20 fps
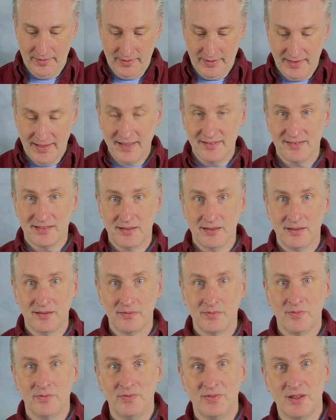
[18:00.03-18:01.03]
That's the
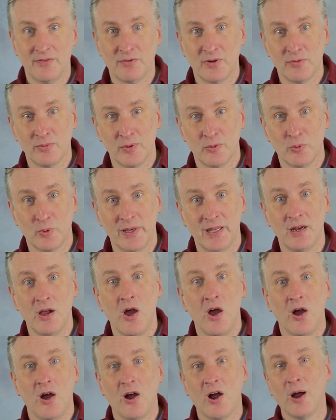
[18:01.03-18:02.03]
difference between
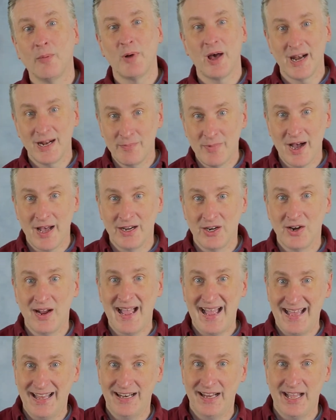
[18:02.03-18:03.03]
harmonic minor
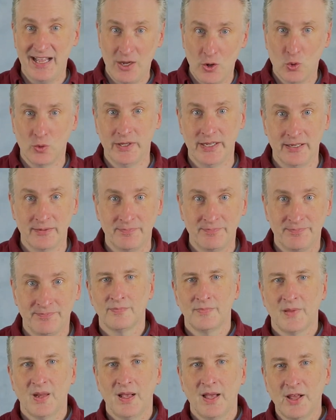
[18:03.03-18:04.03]
and Aeolian.
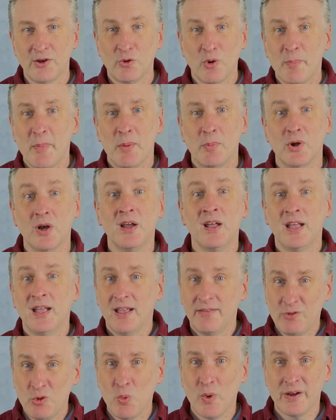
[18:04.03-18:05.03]
And remember,
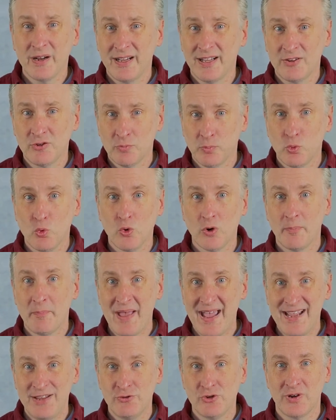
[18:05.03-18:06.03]
if you want to explore
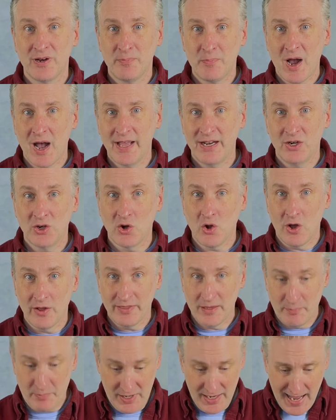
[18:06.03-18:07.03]
major and minor on
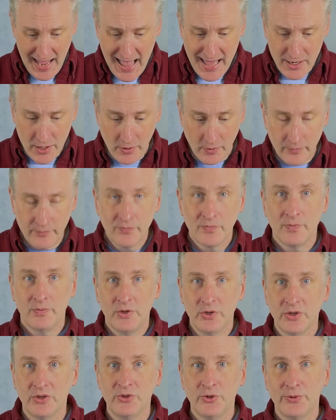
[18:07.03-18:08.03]
the piano, you
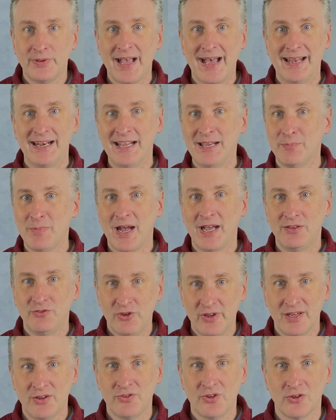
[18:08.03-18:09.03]
can do that in my
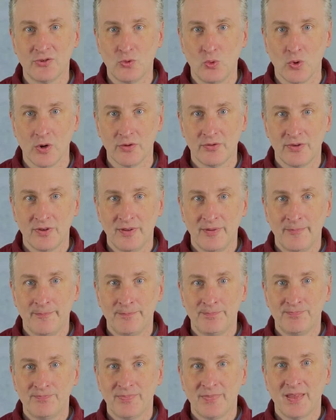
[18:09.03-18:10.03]
Genesis course.
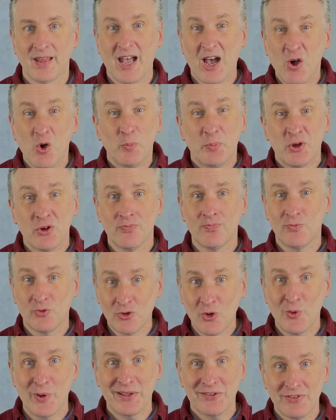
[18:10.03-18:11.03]
I hope you're
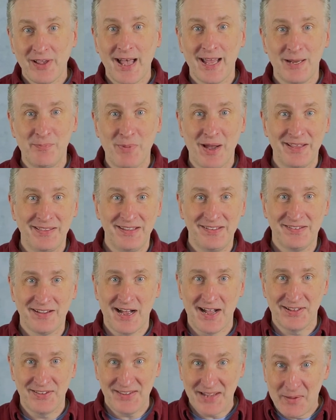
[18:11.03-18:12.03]
so excited by these
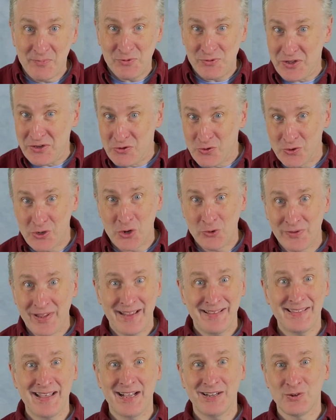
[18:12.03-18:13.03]
concepts that you'll go
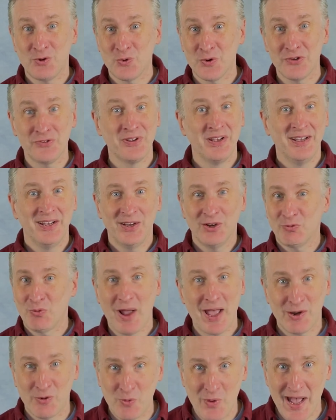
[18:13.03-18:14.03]
take that course
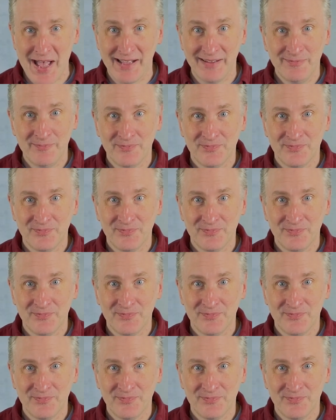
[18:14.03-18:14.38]
right away.